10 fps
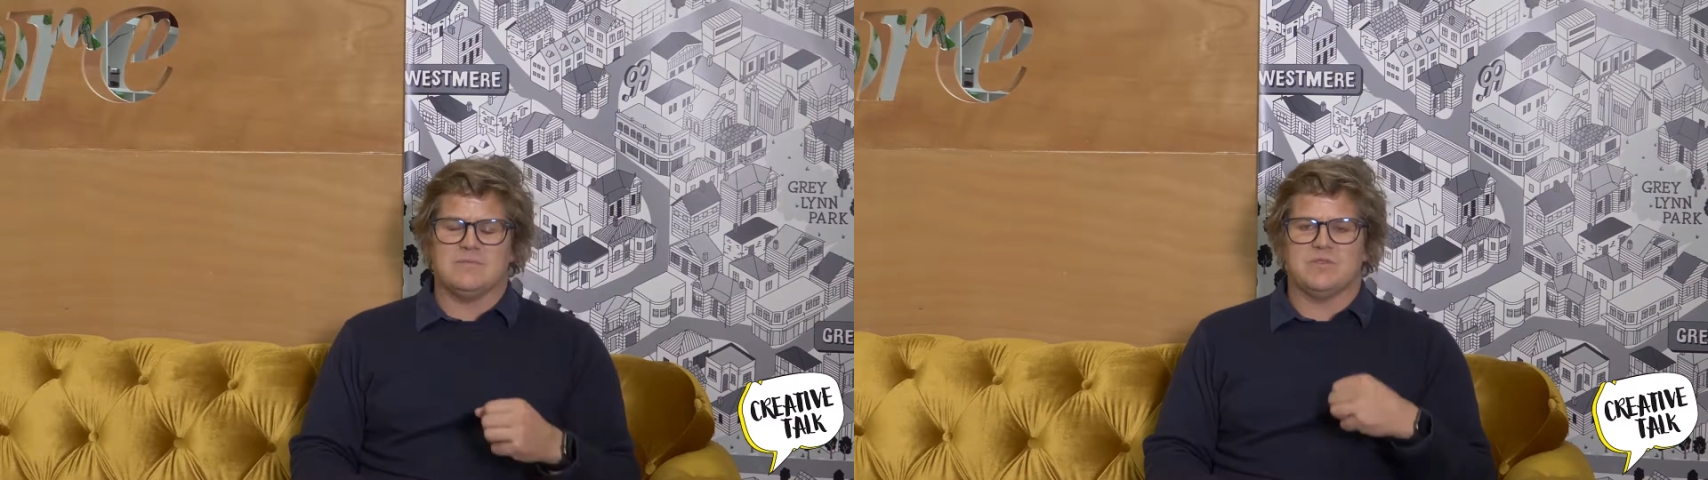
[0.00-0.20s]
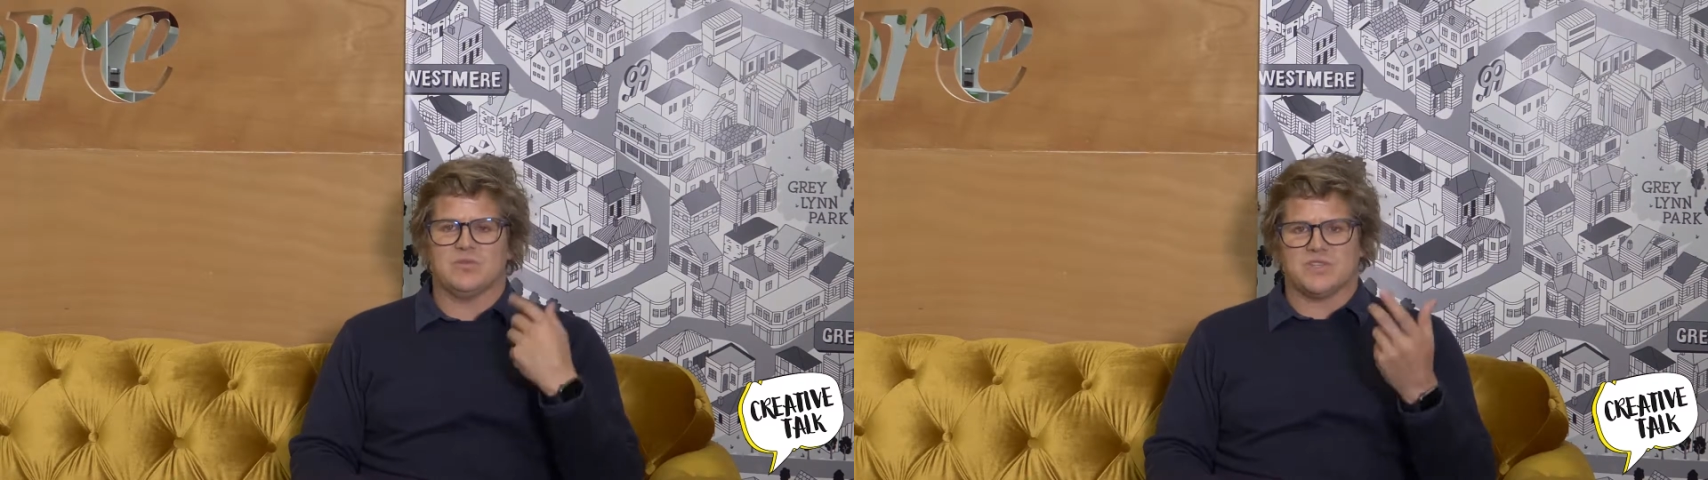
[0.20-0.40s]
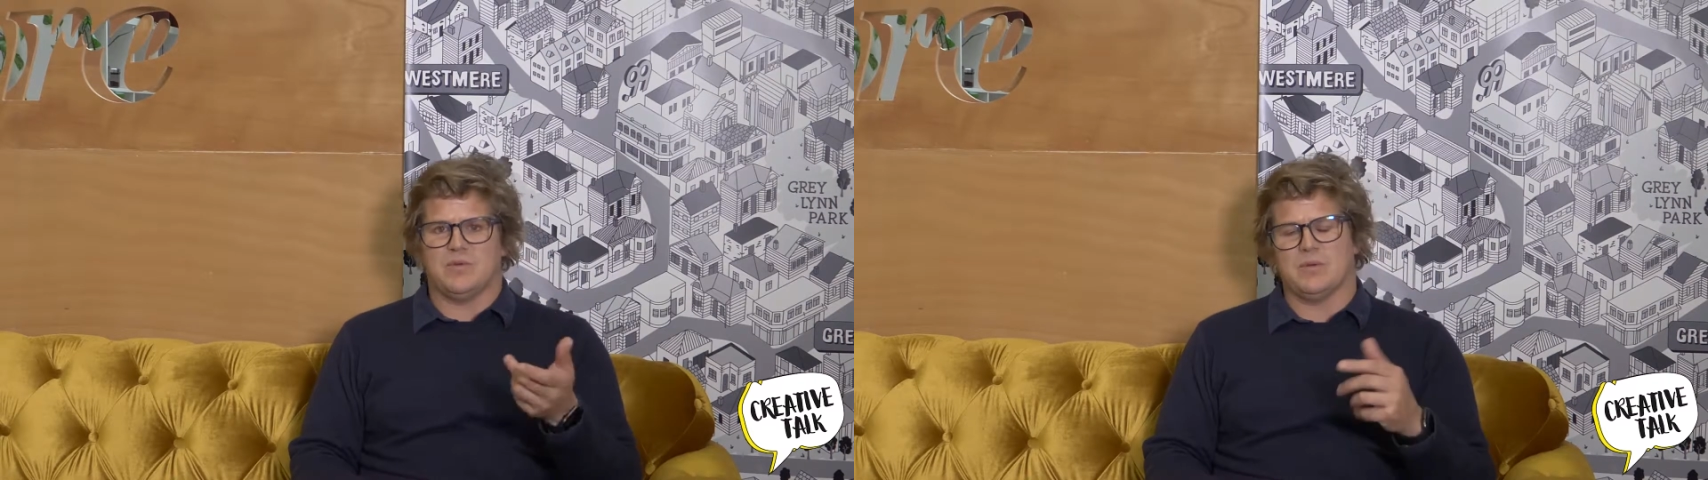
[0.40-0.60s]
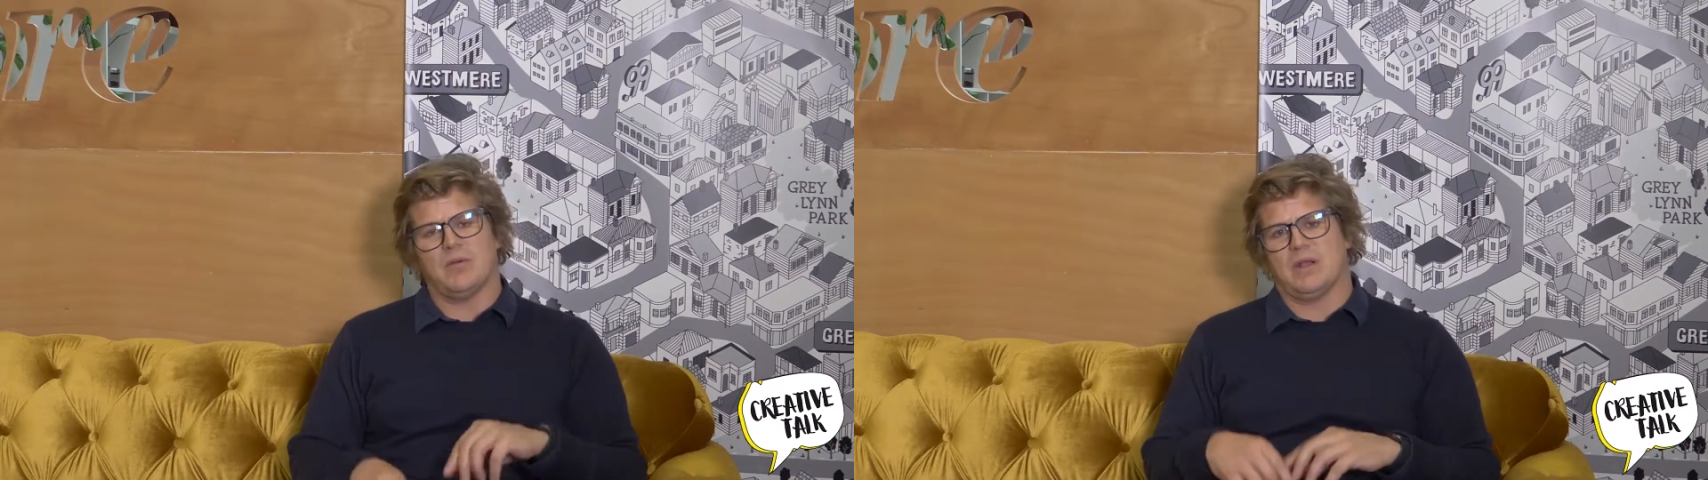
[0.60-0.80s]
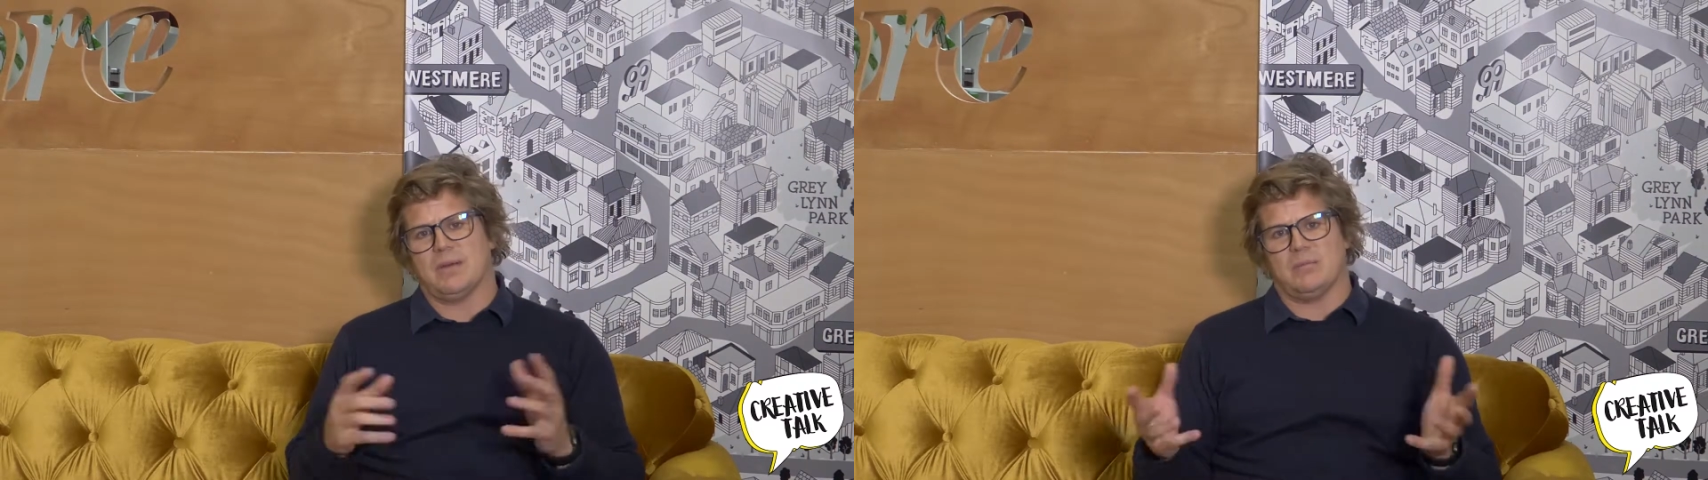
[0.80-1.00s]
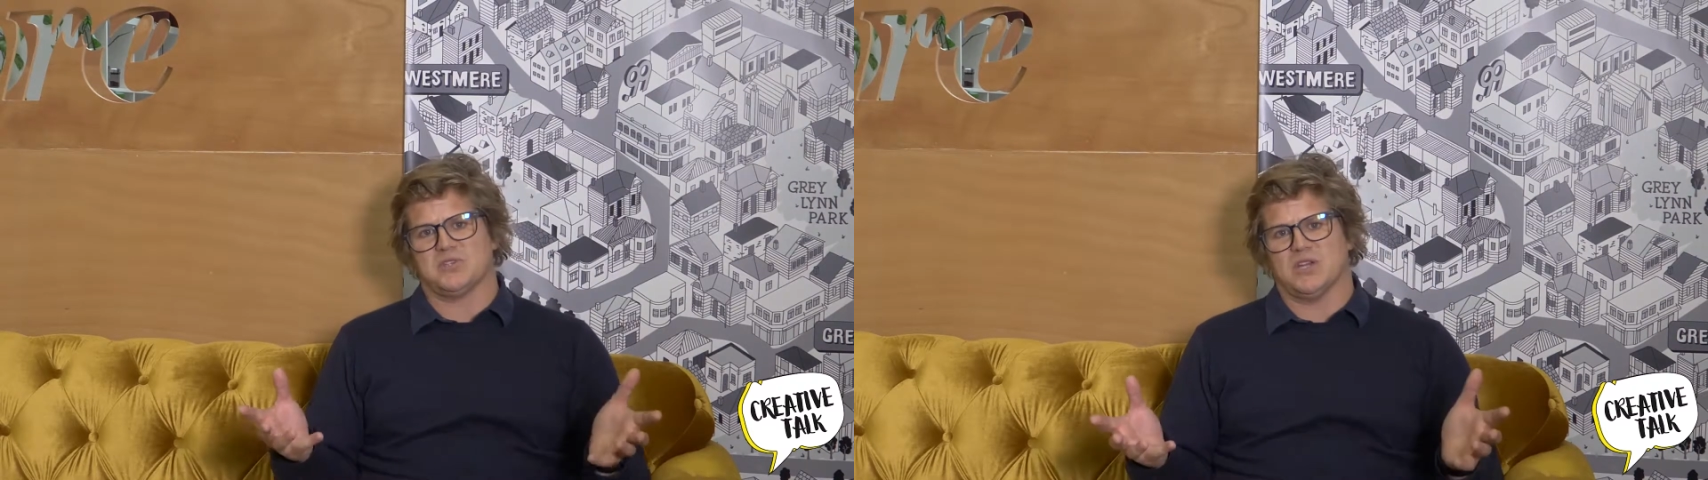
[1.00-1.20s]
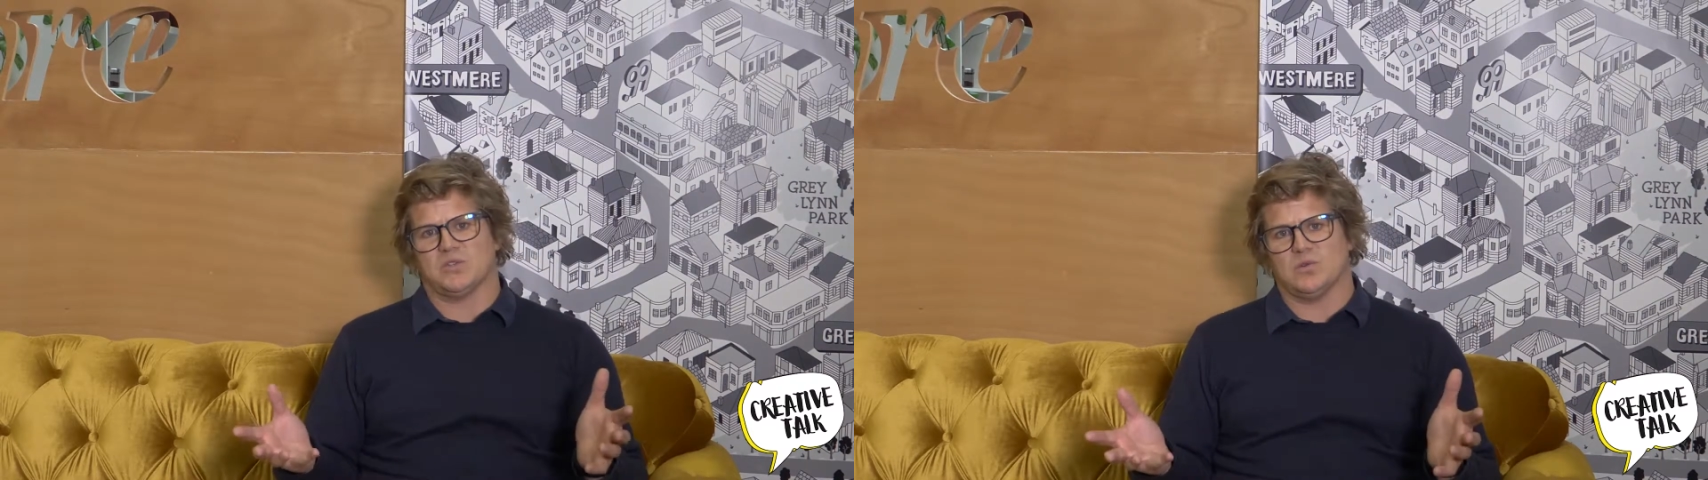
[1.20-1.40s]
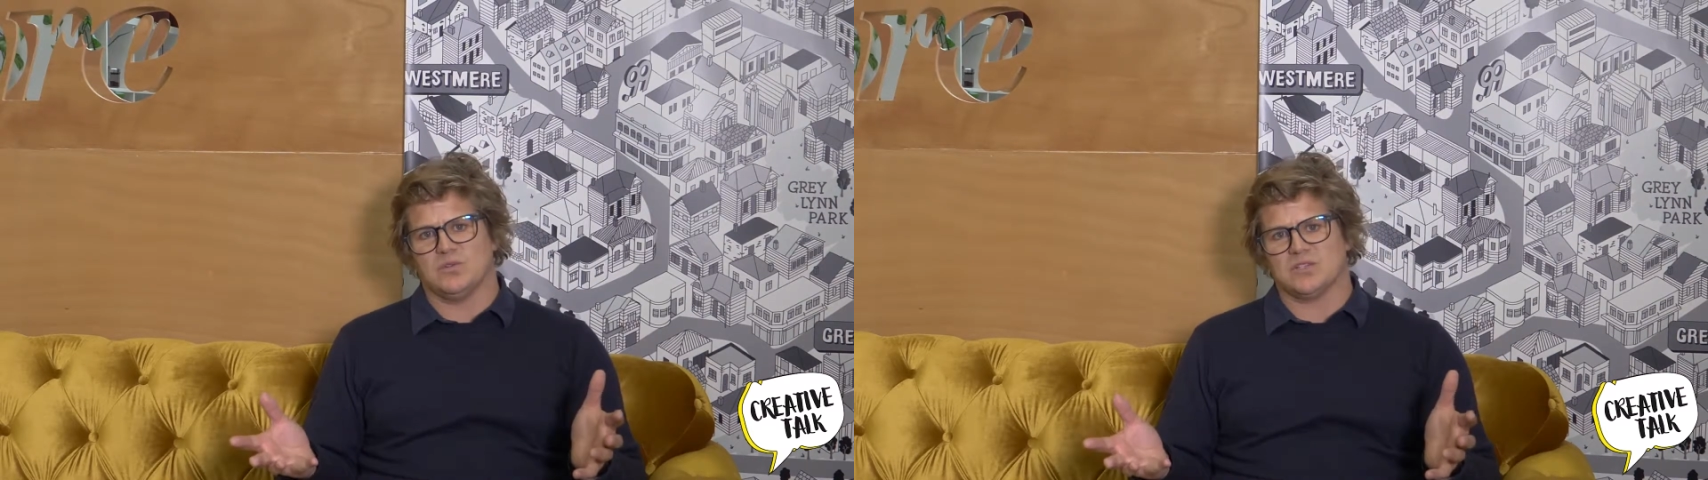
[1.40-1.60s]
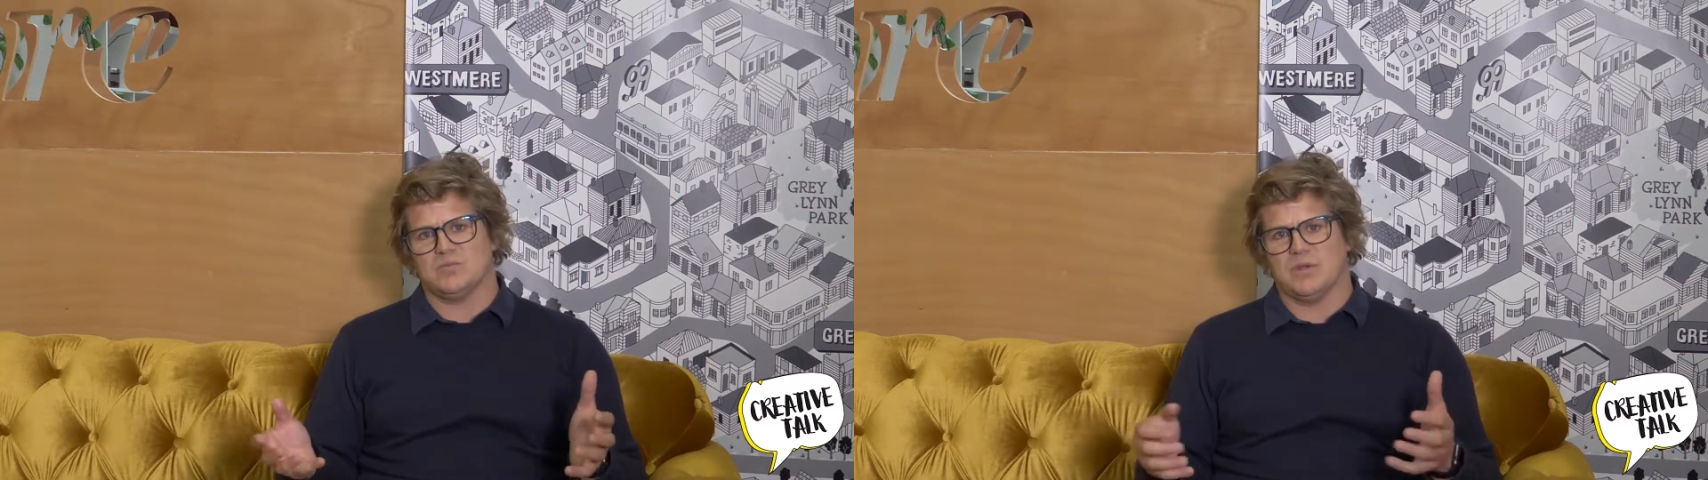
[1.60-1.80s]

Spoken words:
You'll see we don't really publish our talks.